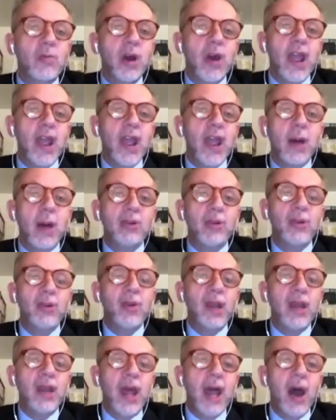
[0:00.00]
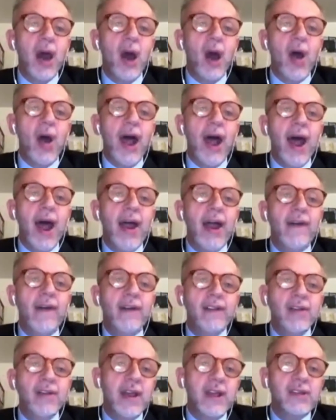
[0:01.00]
work out between now
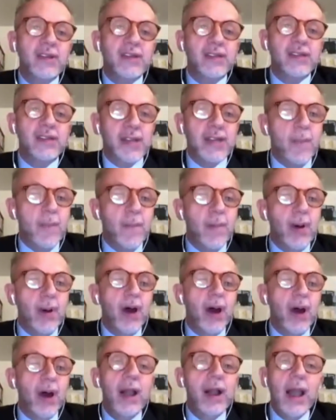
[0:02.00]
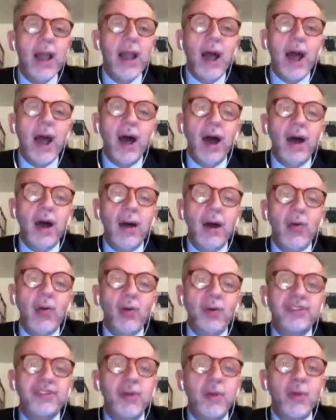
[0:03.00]
and December.
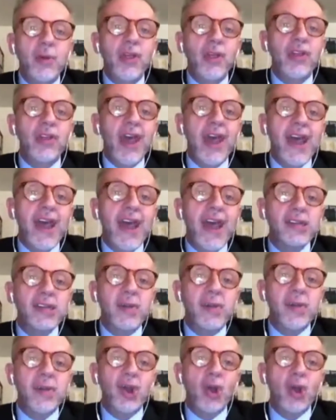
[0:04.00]
We'll see whether there has been a